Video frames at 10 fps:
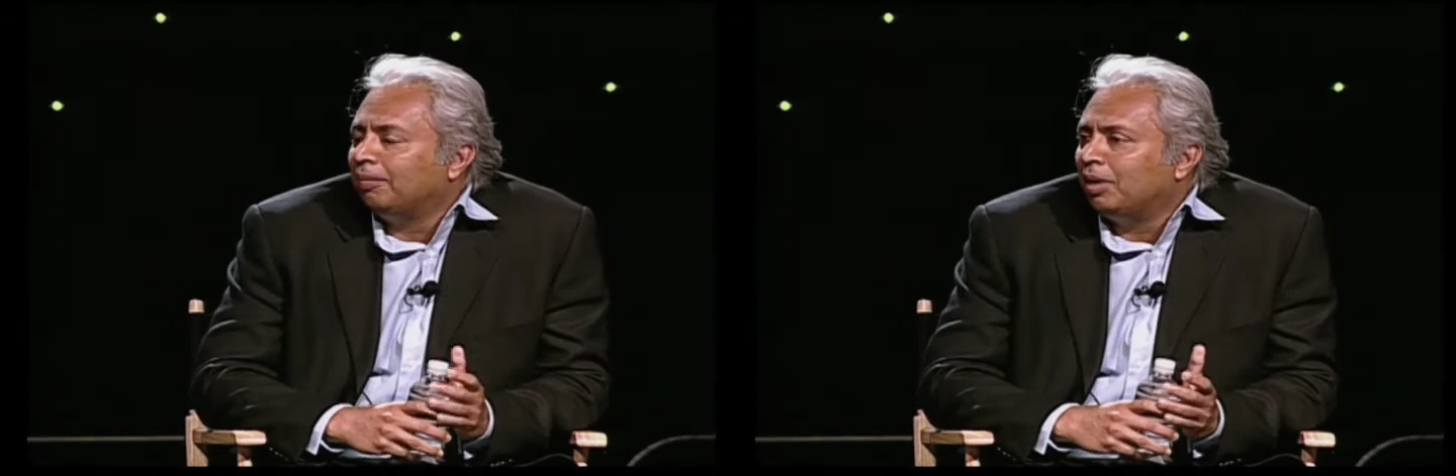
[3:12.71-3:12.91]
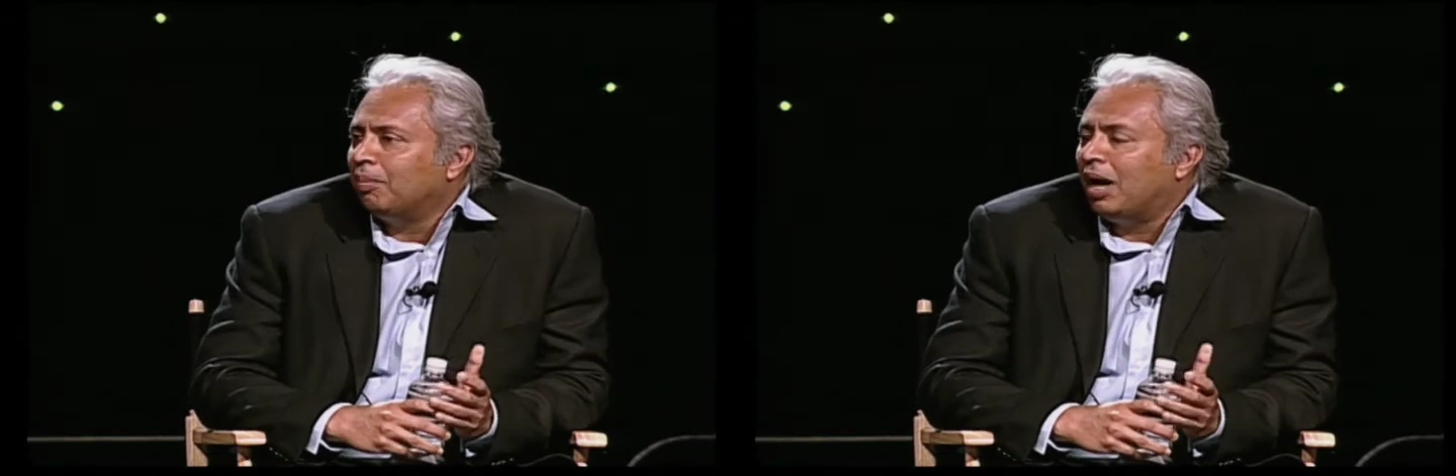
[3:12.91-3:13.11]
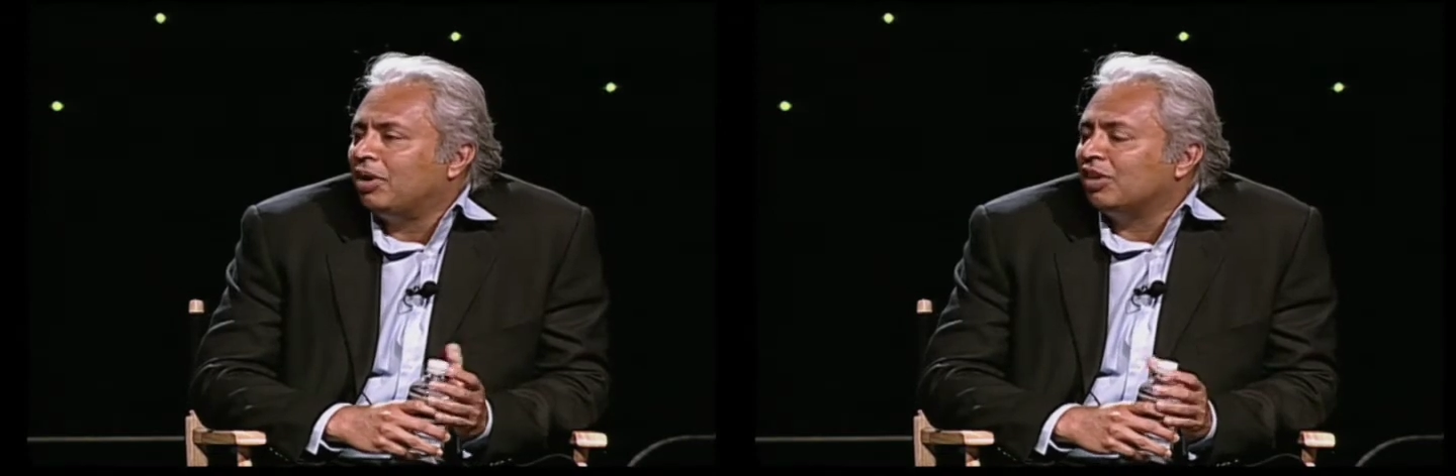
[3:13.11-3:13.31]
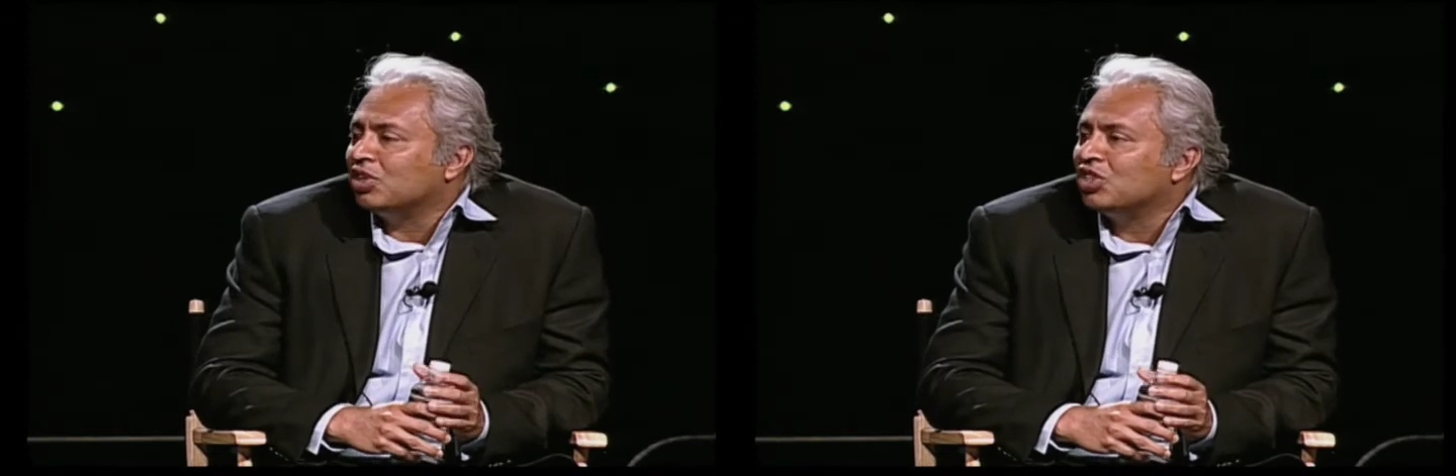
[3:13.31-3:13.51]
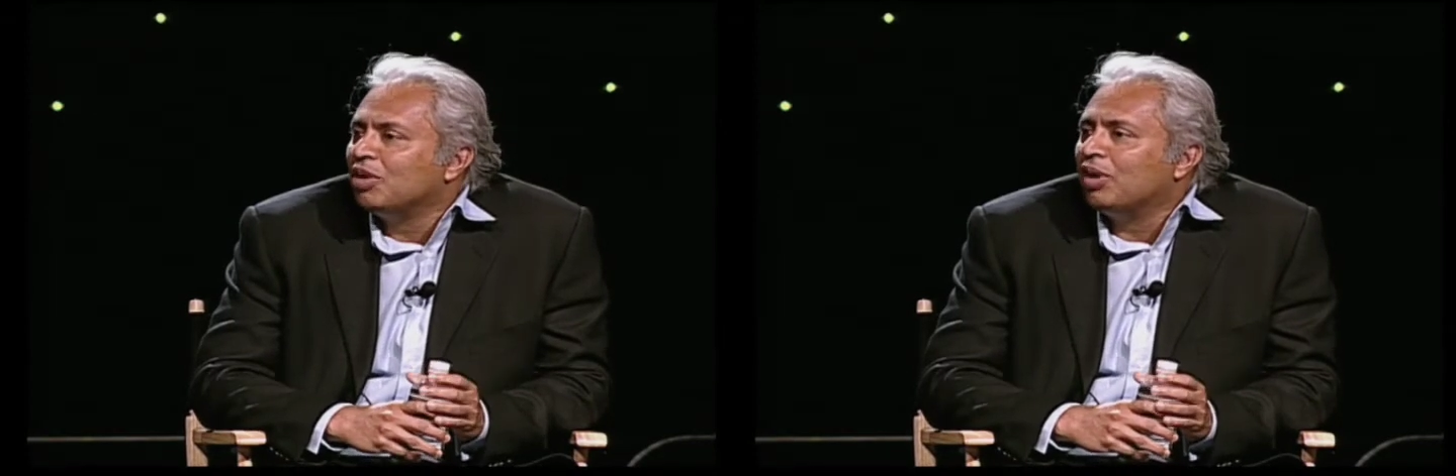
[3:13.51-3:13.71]
About
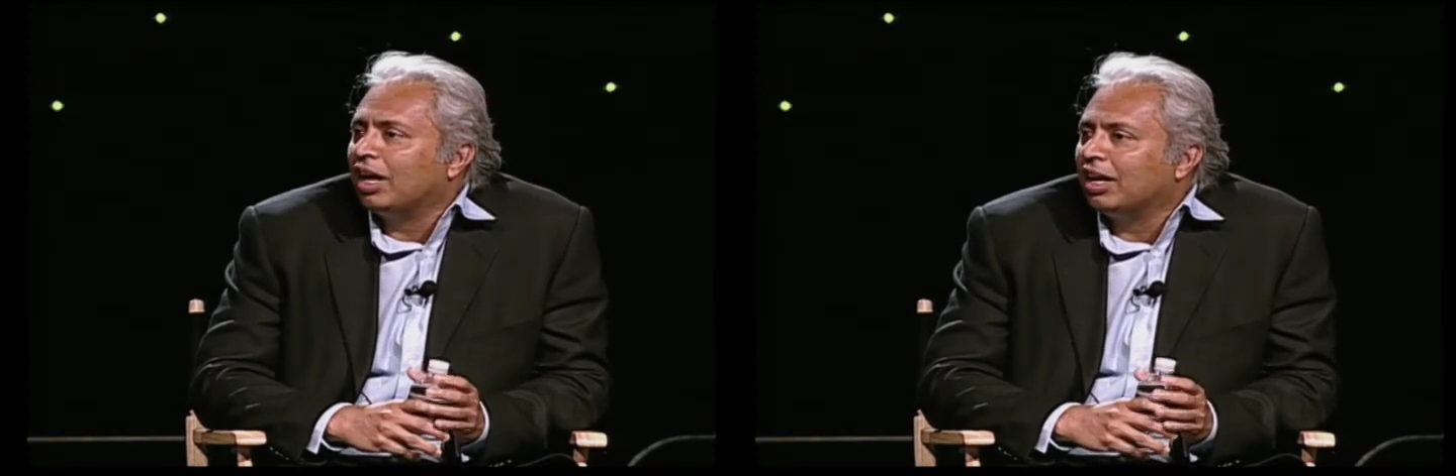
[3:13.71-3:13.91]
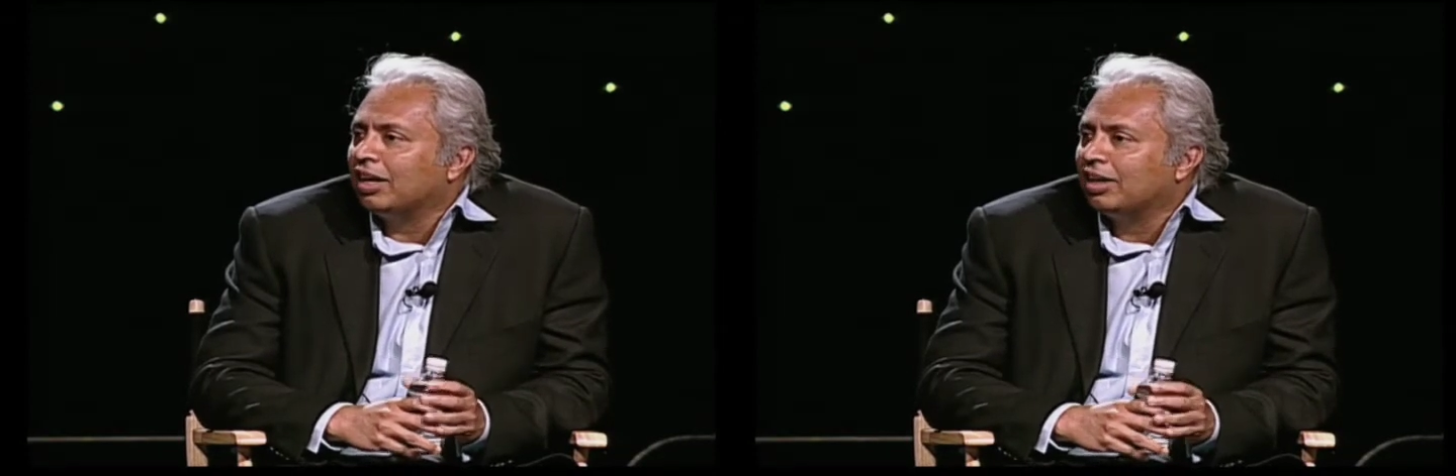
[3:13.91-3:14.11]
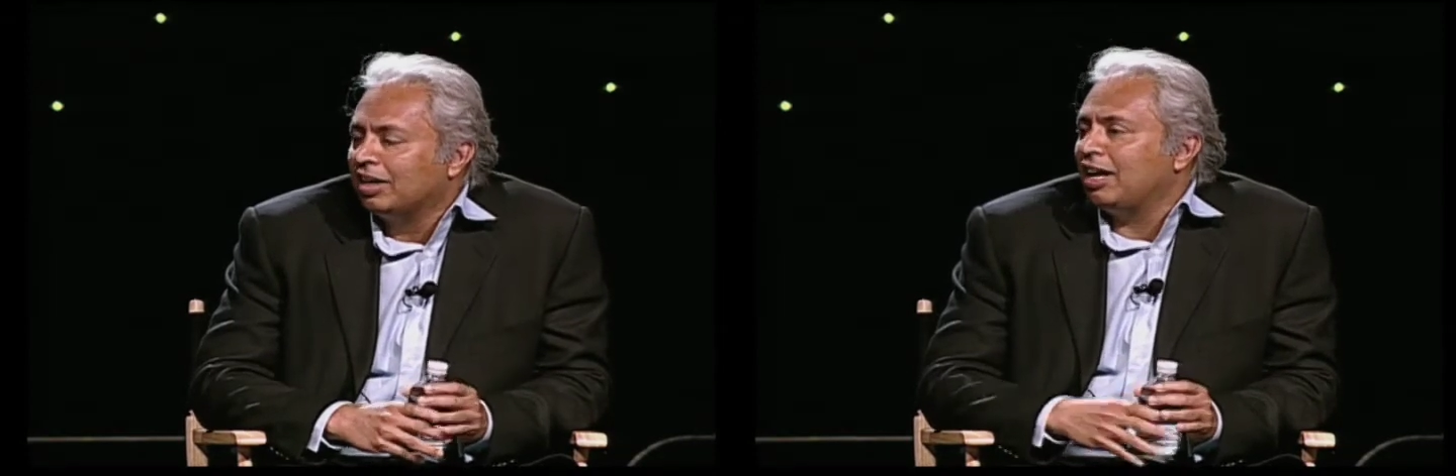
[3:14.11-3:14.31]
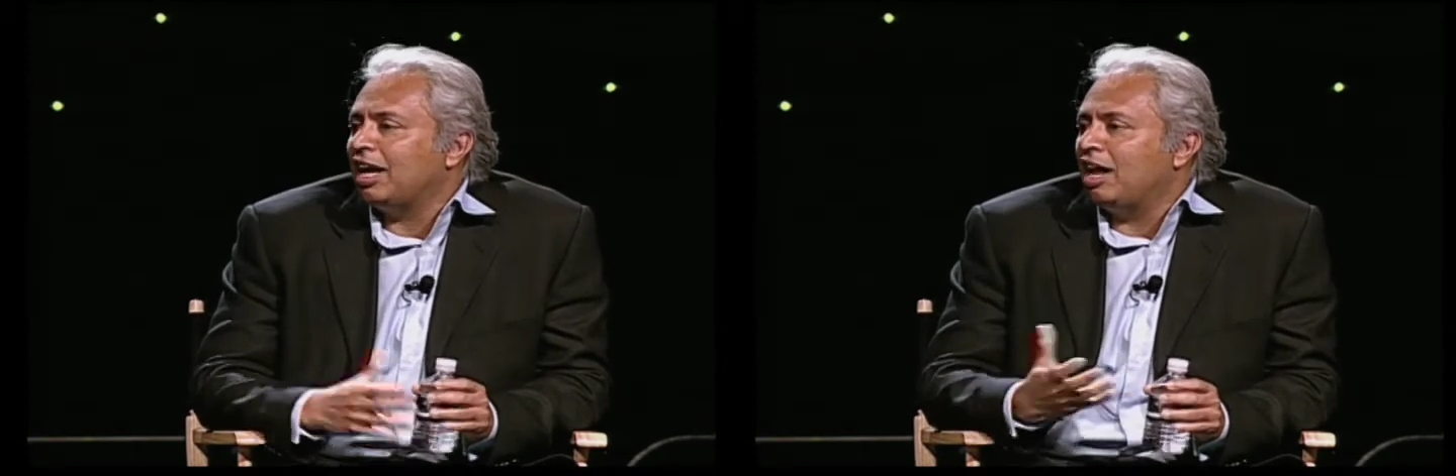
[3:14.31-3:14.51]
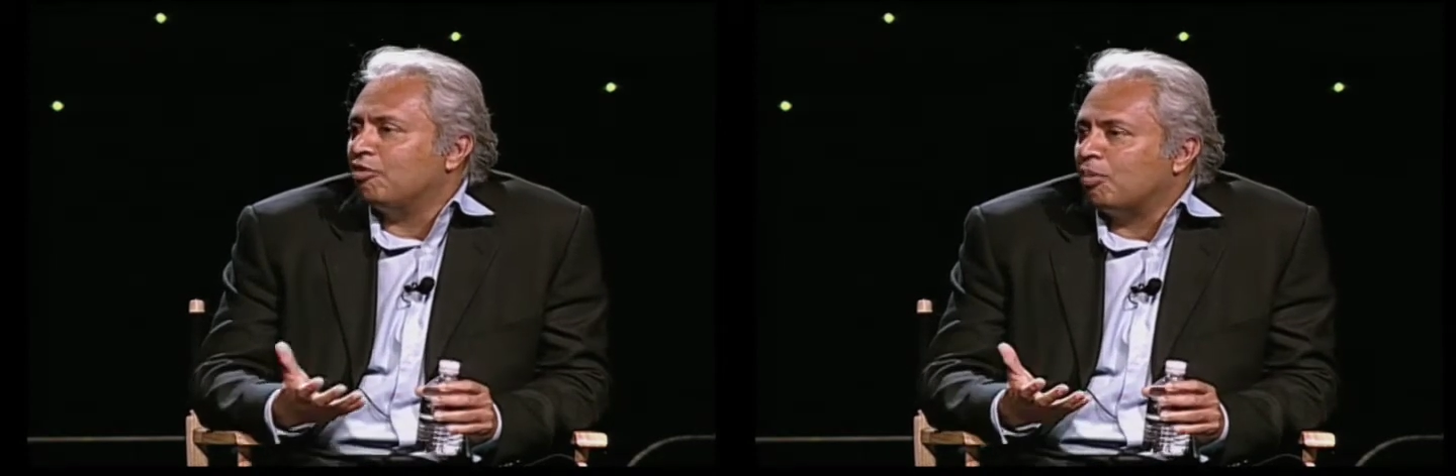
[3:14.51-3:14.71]
receiving
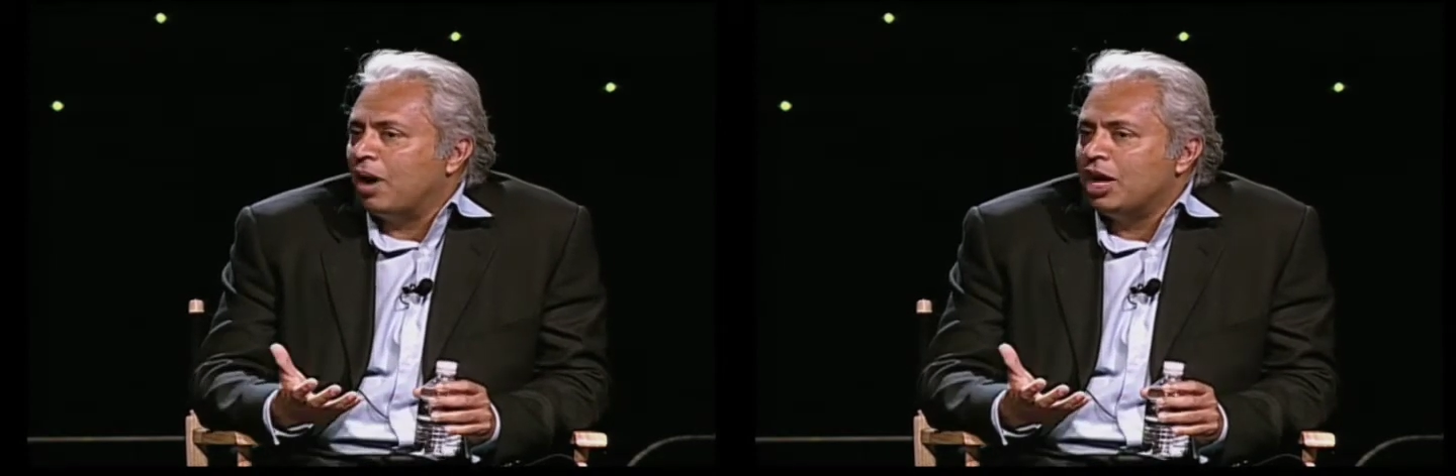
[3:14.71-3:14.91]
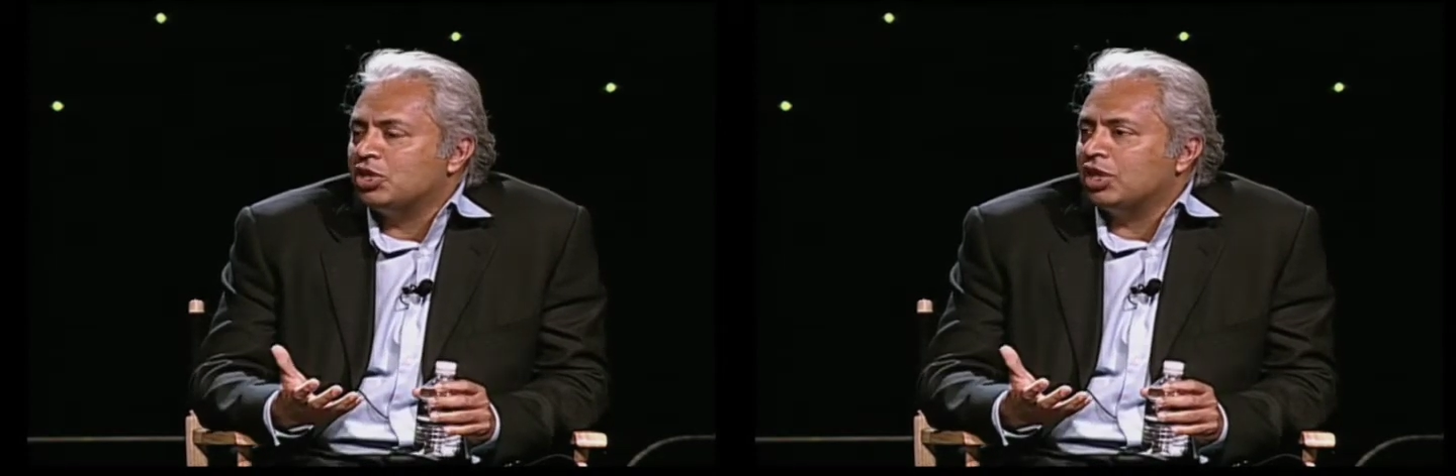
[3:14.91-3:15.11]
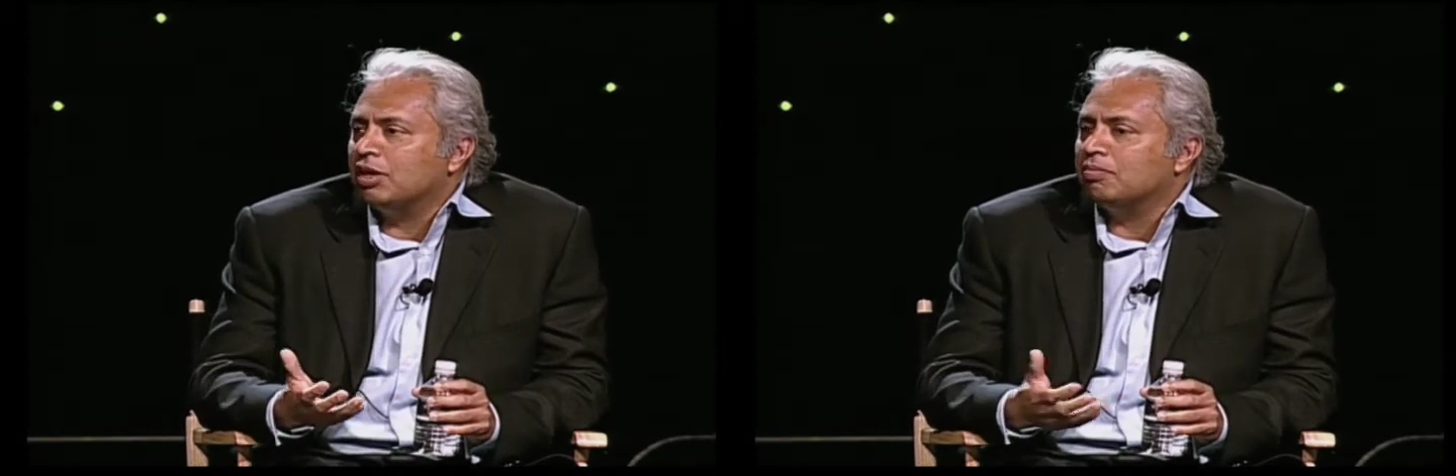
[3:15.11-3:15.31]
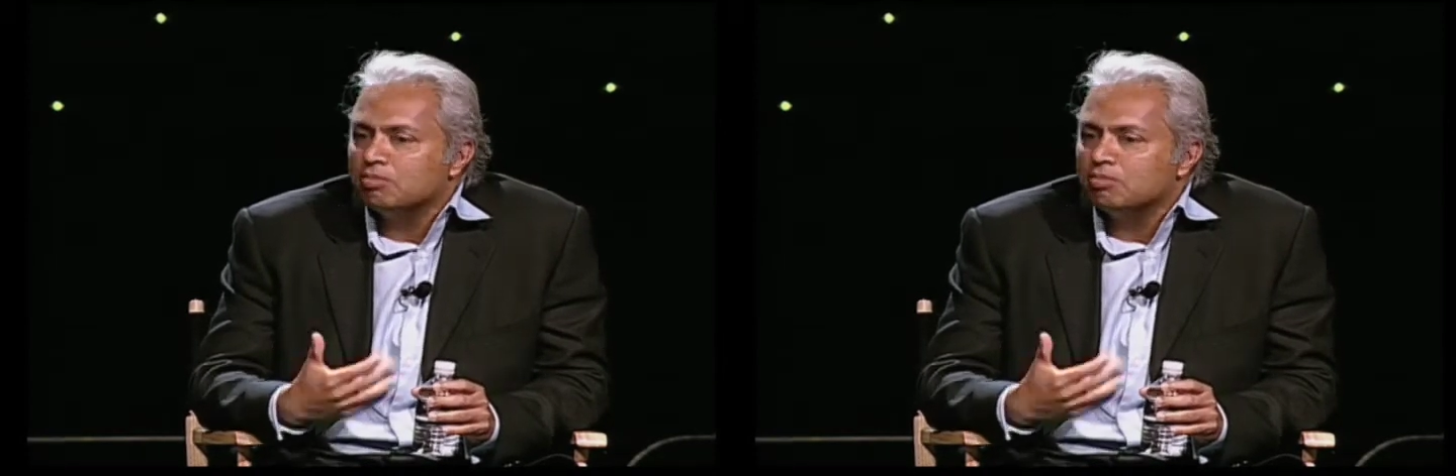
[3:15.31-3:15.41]
information,